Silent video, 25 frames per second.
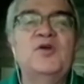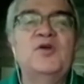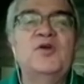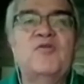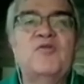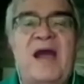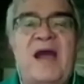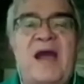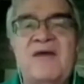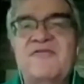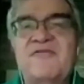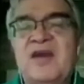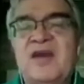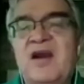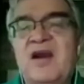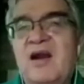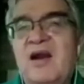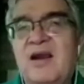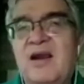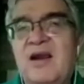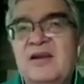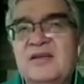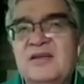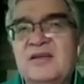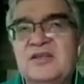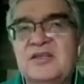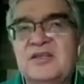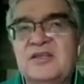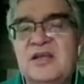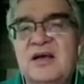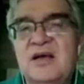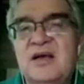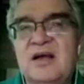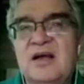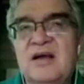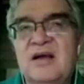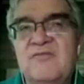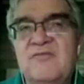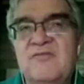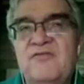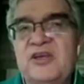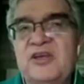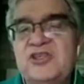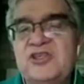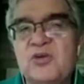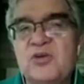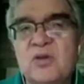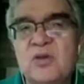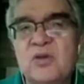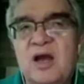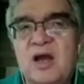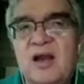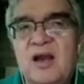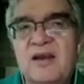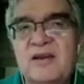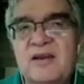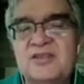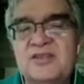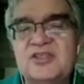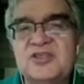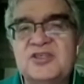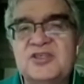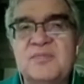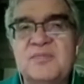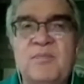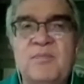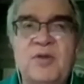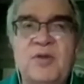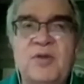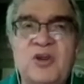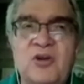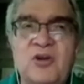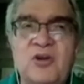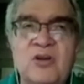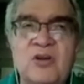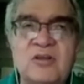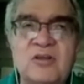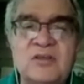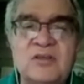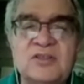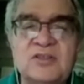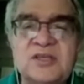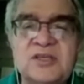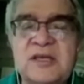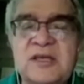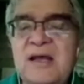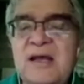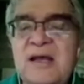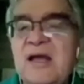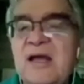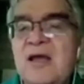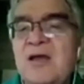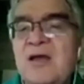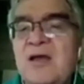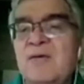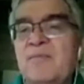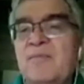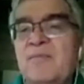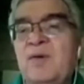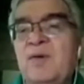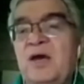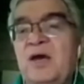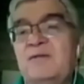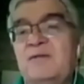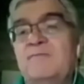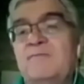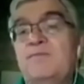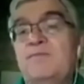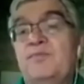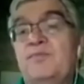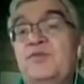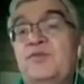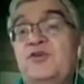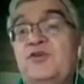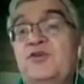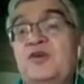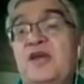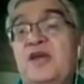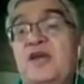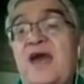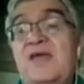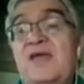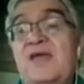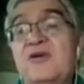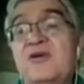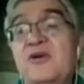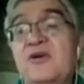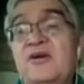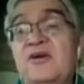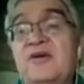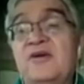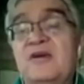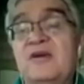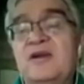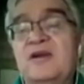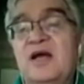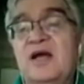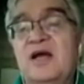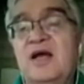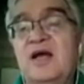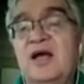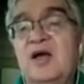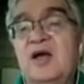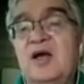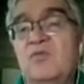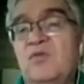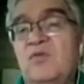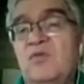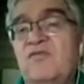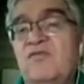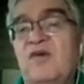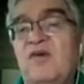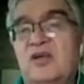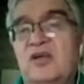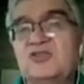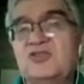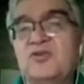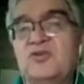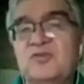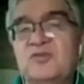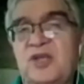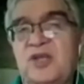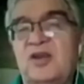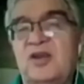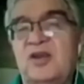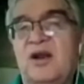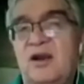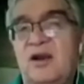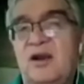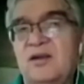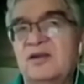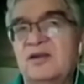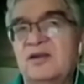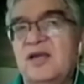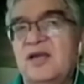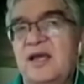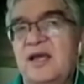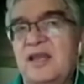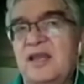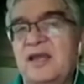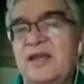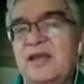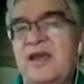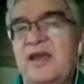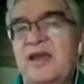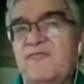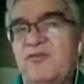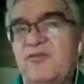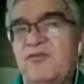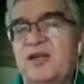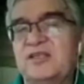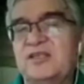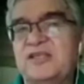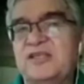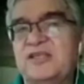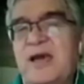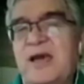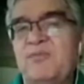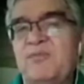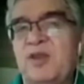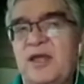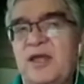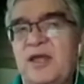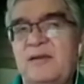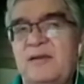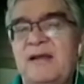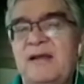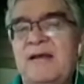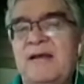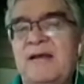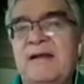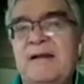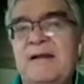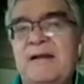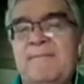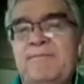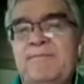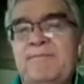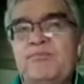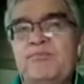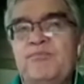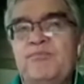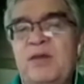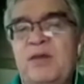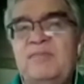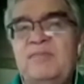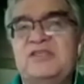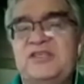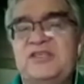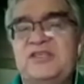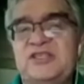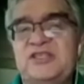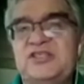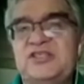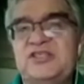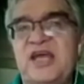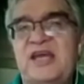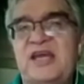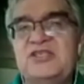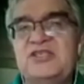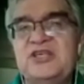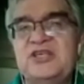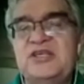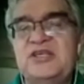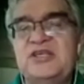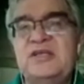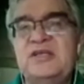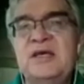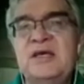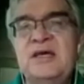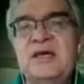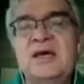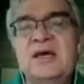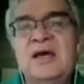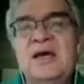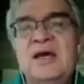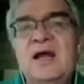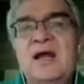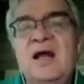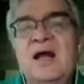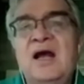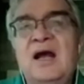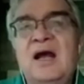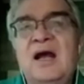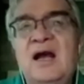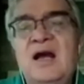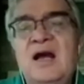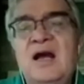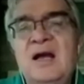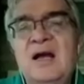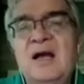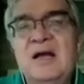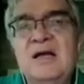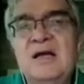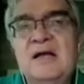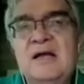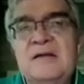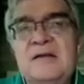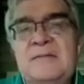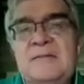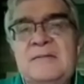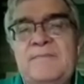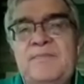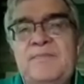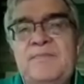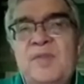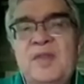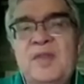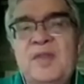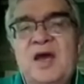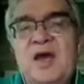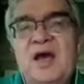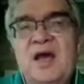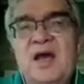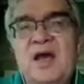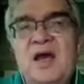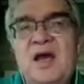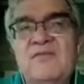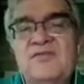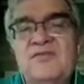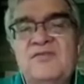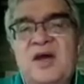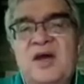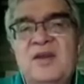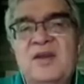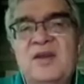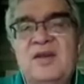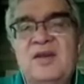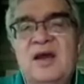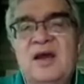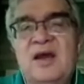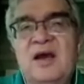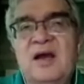graphic art, visual arts, murals. But together, we've also done art. Like, for example, at PBC Station, I've done